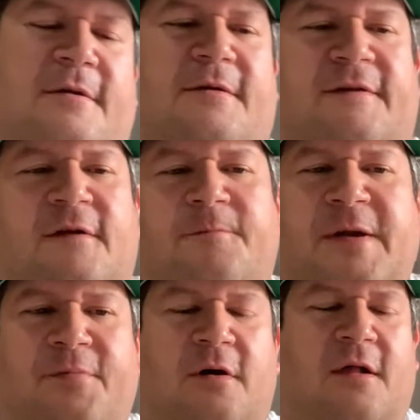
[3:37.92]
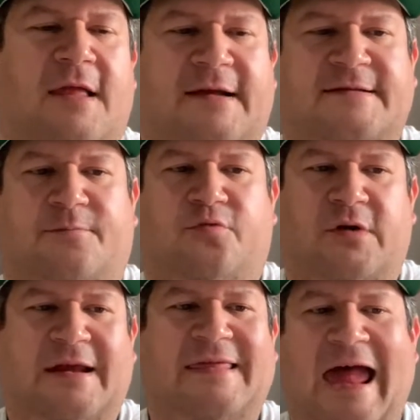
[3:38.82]
Some people elect to
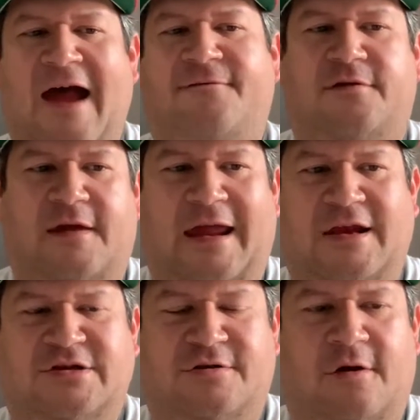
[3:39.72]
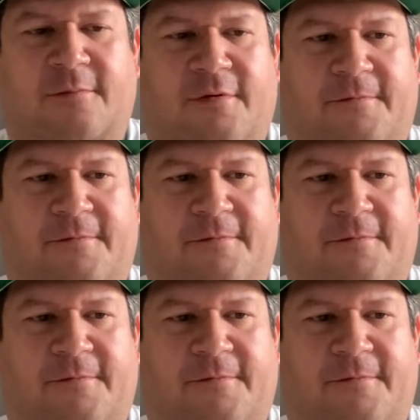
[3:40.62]
breathe after the A sharp.